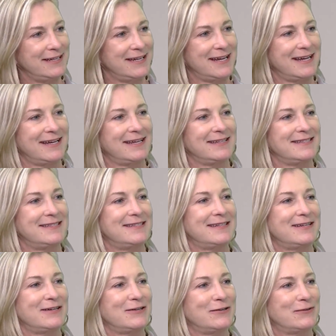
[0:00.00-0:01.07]
Yeah,
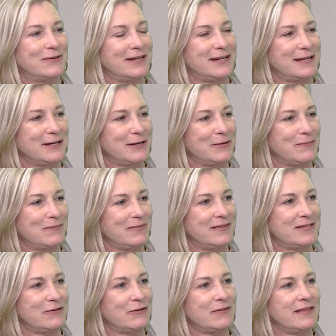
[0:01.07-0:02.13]
so
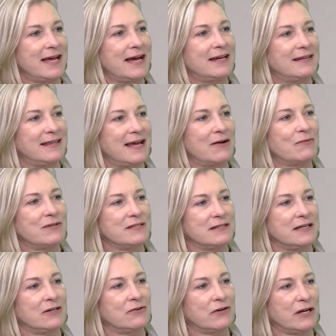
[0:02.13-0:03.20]
that was
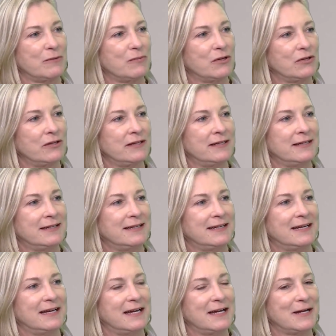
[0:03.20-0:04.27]
incredible.
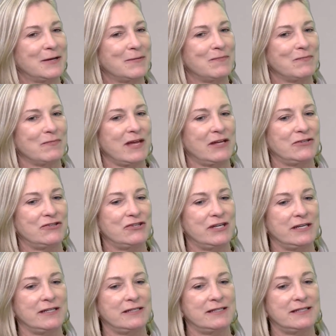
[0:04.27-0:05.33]
And
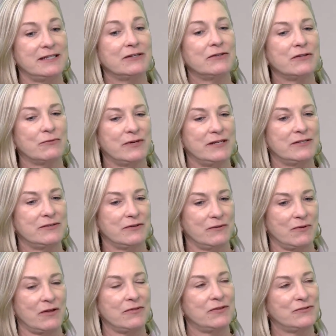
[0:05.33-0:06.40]
she still,
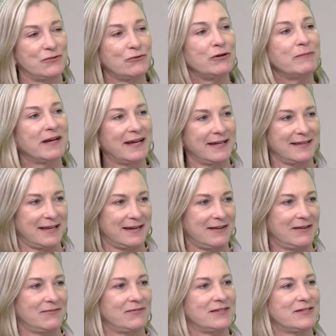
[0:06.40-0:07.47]
the story behind that,
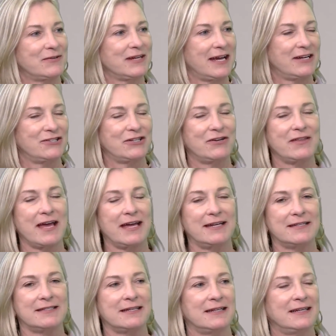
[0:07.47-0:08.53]
if it's okay, I share that,
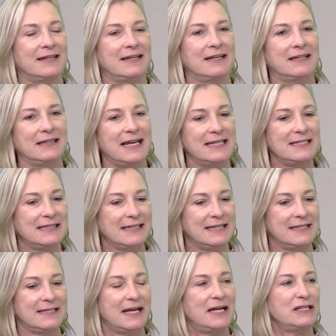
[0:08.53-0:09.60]
is
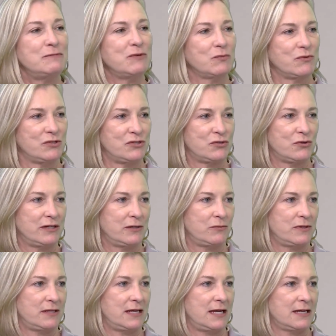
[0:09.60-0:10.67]
Leslie's husband was treated
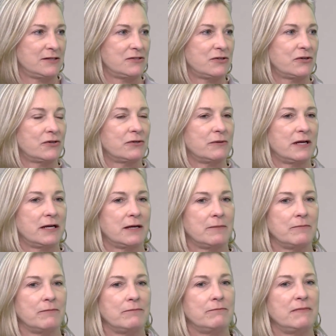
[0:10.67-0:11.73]
with cancer
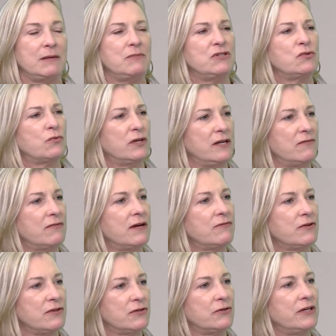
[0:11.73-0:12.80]
maybe 25
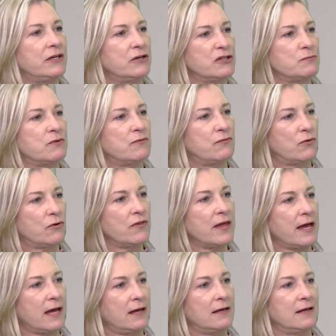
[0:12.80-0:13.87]
or 30 years before that.